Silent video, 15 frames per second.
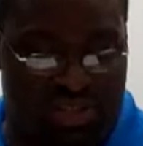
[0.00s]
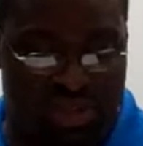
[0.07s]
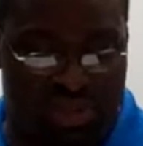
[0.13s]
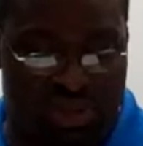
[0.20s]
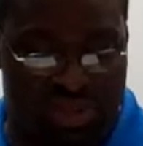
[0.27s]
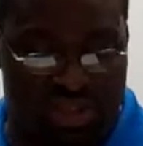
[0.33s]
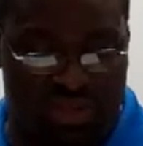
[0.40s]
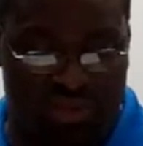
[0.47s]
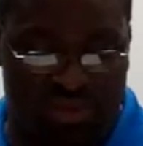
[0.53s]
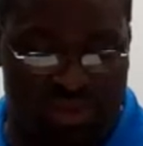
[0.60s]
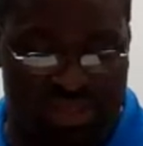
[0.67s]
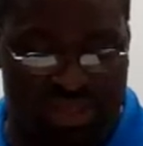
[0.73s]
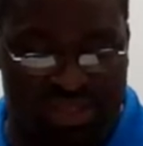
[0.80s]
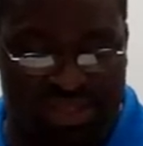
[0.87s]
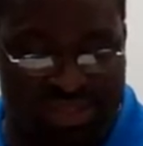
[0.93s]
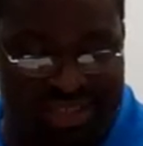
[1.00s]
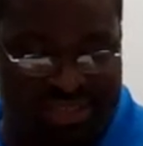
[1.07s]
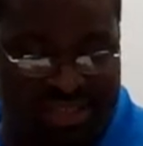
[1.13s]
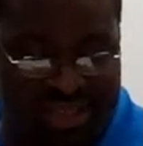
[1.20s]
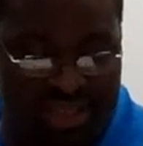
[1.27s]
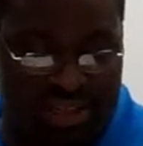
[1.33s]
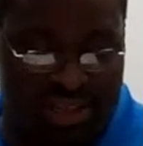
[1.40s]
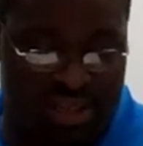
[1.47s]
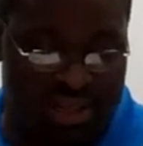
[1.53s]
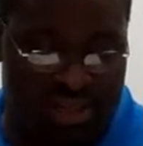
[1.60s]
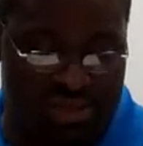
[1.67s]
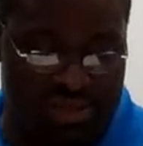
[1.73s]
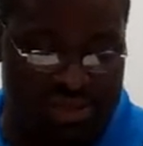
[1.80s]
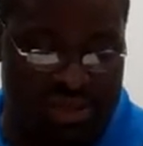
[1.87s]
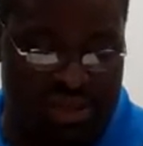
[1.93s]
instructions was to just sell the
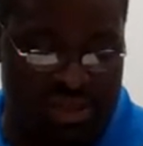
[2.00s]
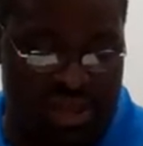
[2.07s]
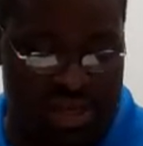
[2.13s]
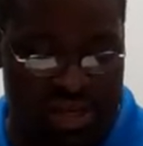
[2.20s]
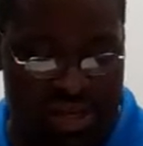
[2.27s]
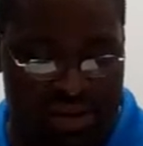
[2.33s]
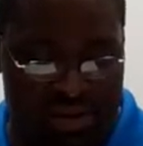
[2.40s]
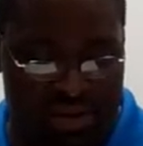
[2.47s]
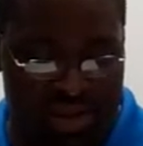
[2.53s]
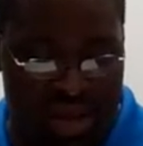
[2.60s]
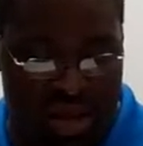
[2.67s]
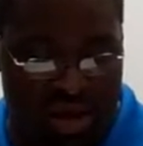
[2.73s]
dolls and, and